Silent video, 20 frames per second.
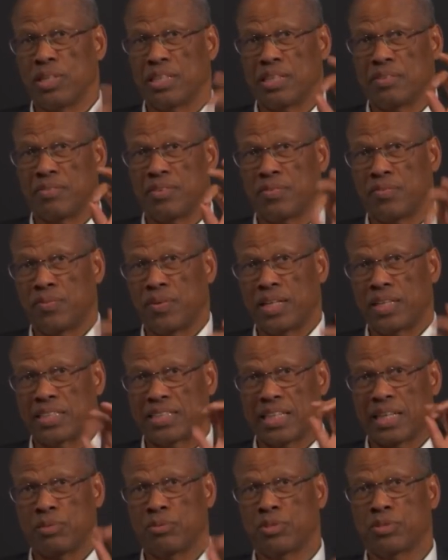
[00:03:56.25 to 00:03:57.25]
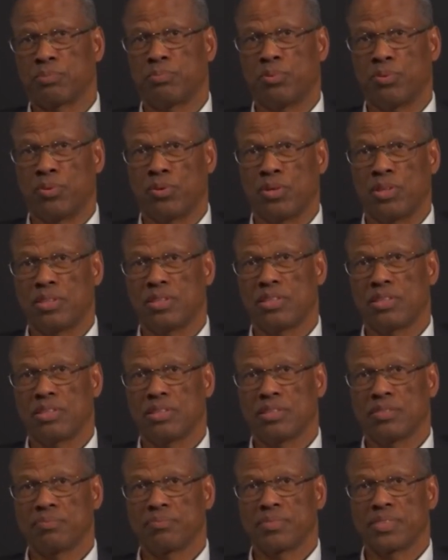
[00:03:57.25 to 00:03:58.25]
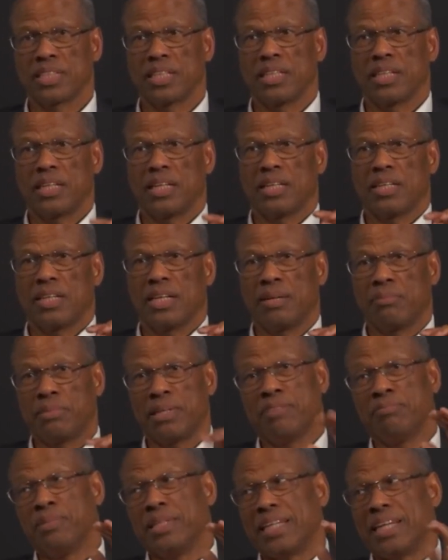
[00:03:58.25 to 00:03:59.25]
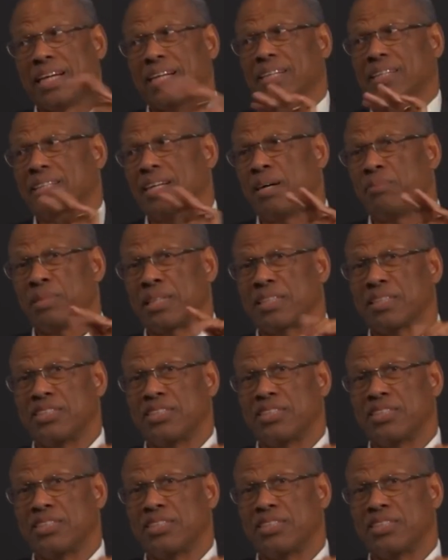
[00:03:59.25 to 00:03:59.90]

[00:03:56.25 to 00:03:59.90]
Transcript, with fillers: never felt I was poor. I may have been economically